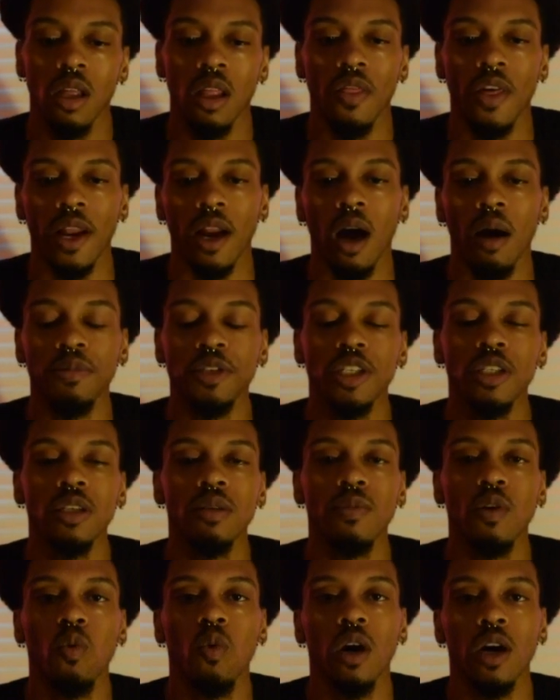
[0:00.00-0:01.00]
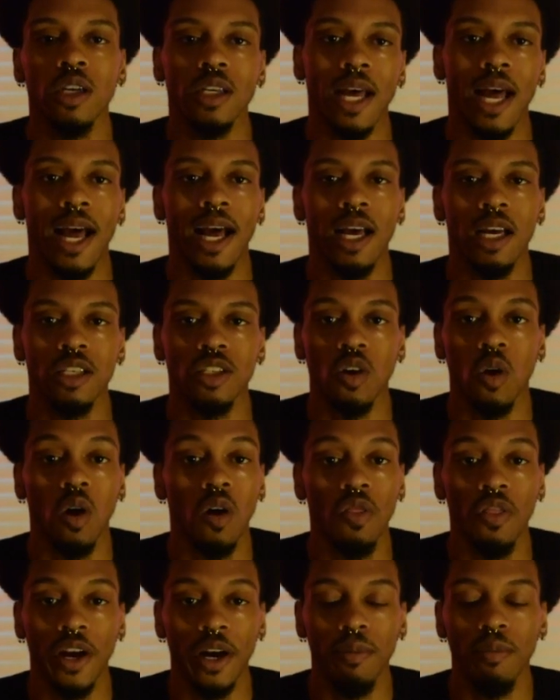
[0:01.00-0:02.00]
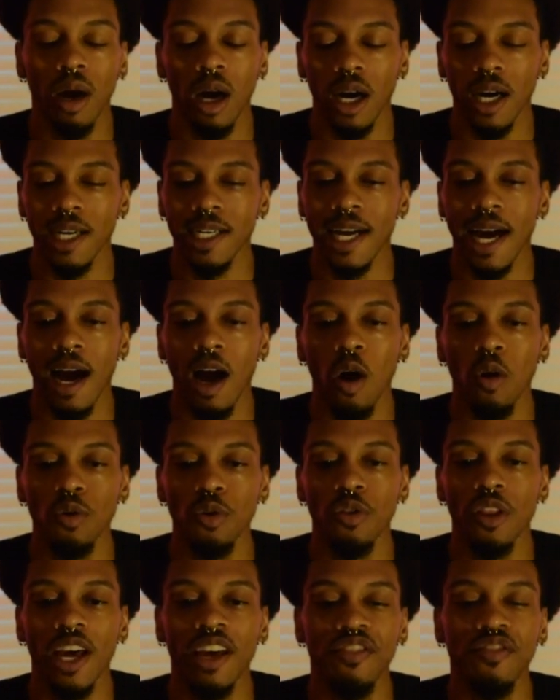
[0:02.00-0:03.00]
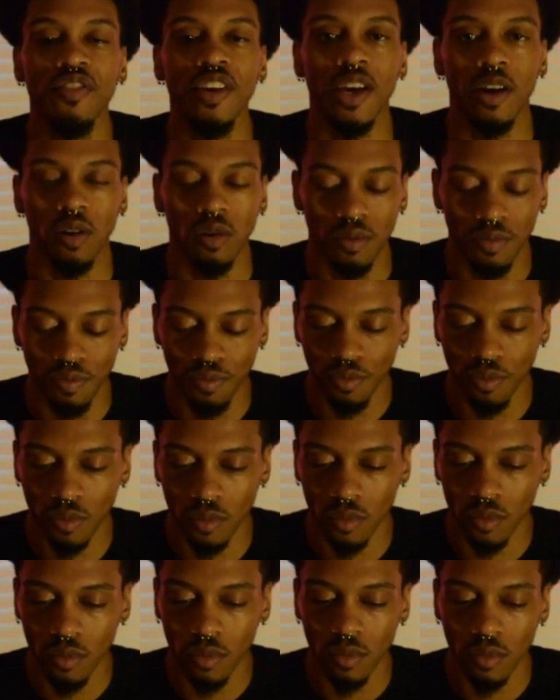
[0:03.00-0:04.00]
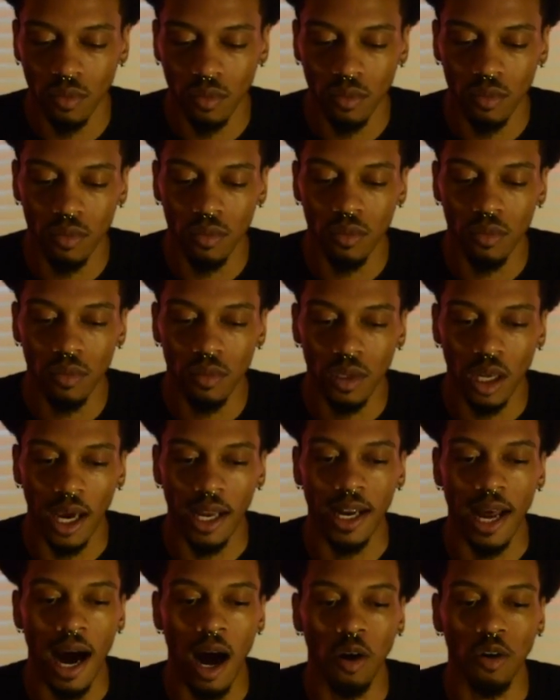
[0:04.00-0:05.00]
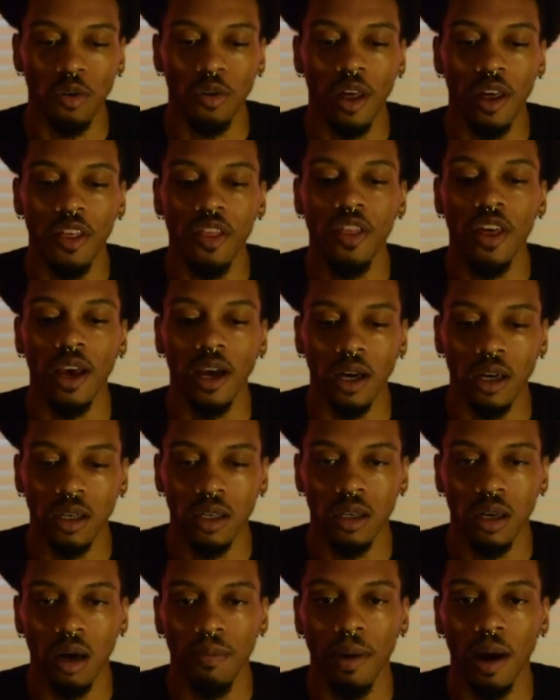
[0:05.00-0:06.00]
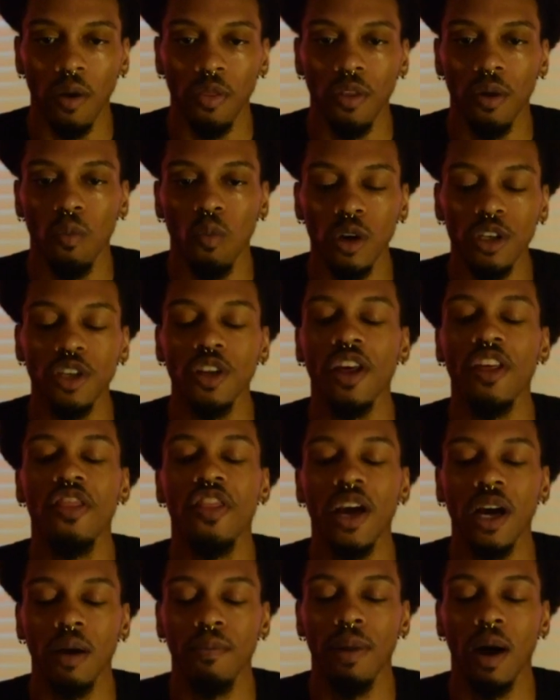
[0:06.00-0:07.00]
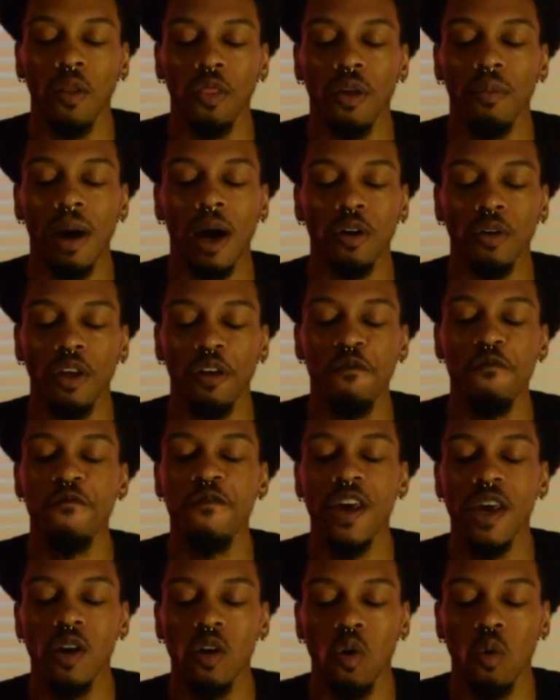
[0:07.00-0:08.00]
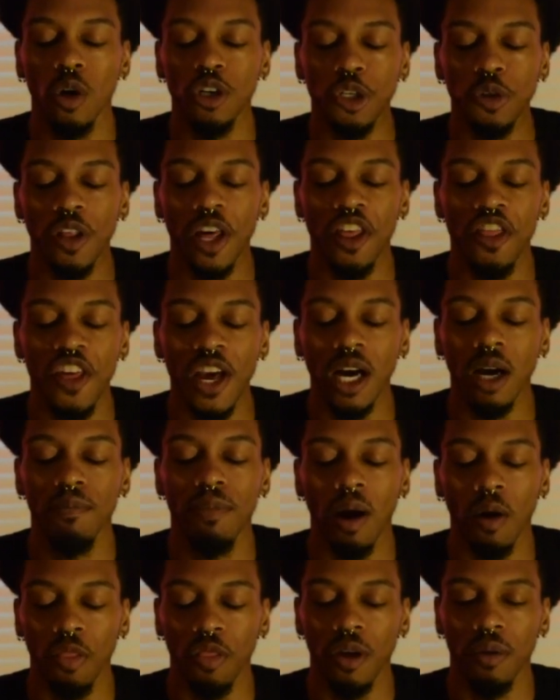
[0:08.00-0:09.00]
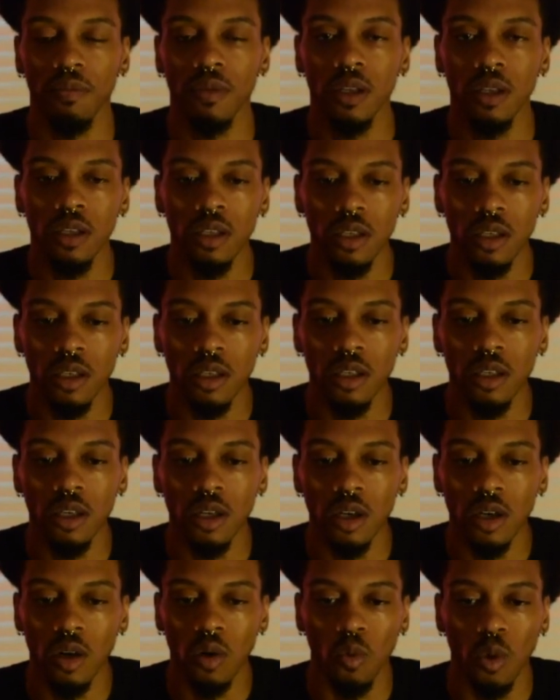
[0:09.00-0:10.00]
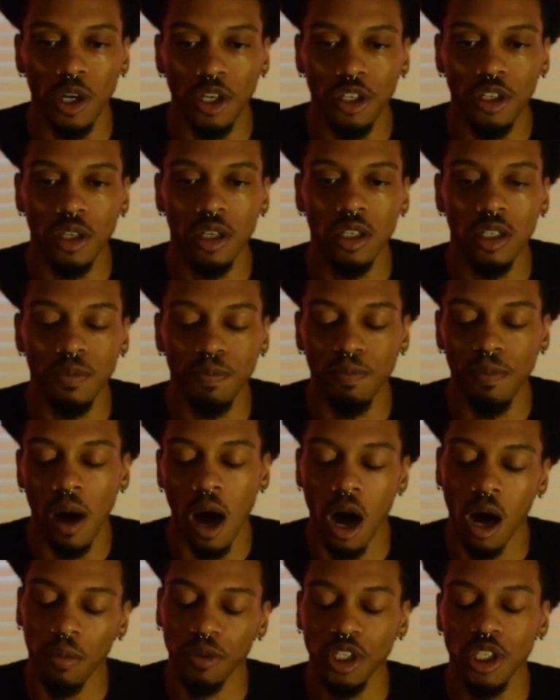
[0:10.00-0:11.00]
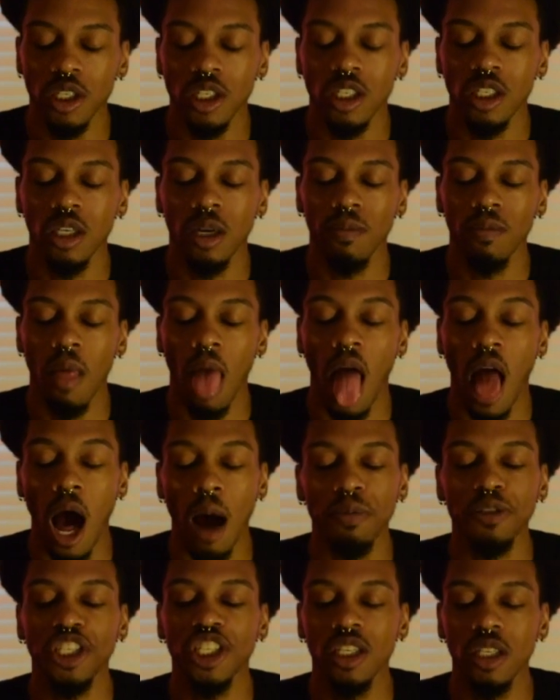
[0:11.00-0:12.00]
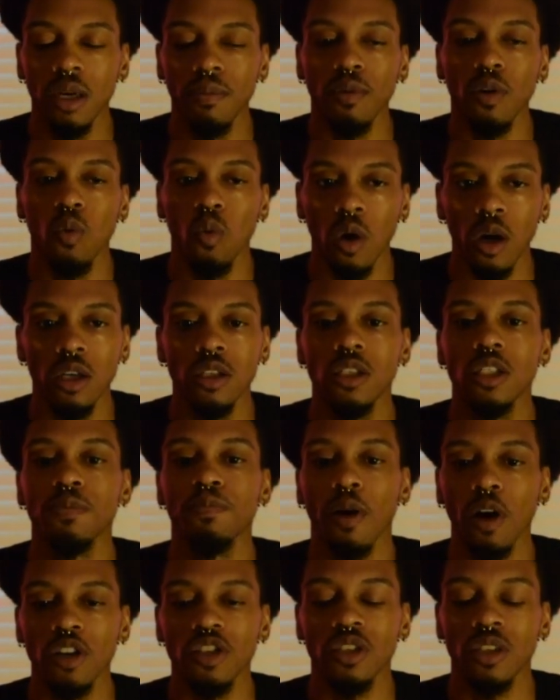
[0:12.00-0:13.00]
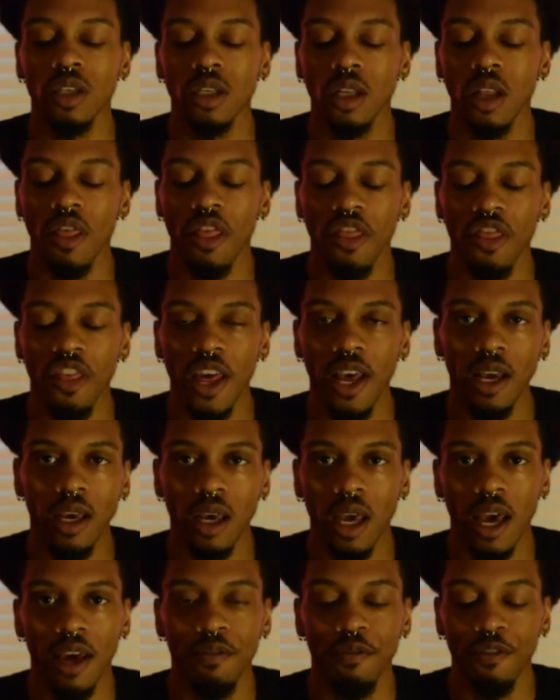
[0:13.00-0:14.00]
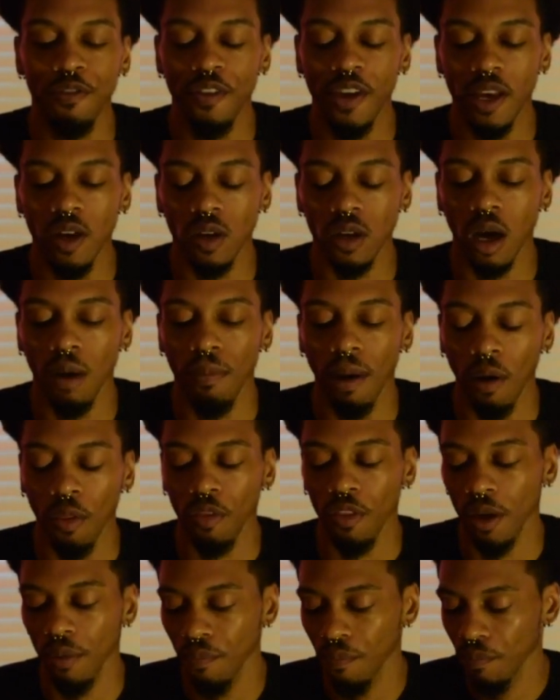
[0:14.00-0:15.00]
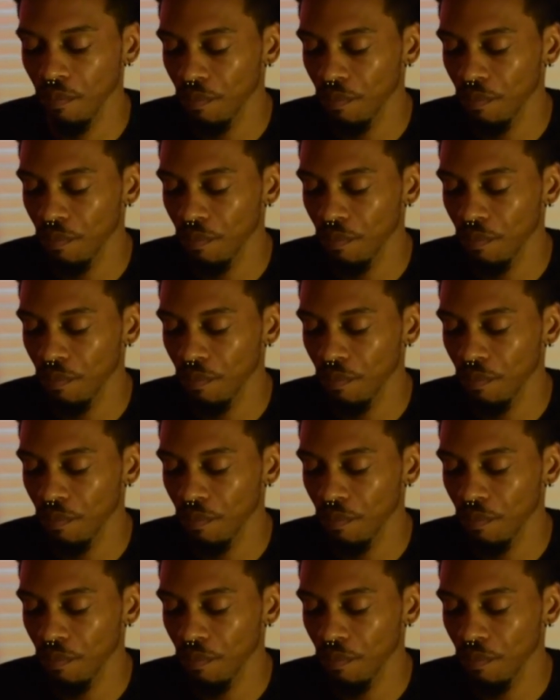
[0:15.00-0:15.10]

that option number 1 has on their mind, how do they feel? And how do they think about them? What do they think about them? How do they feel? What do they think about them? What does option number 1's person think and feel about them?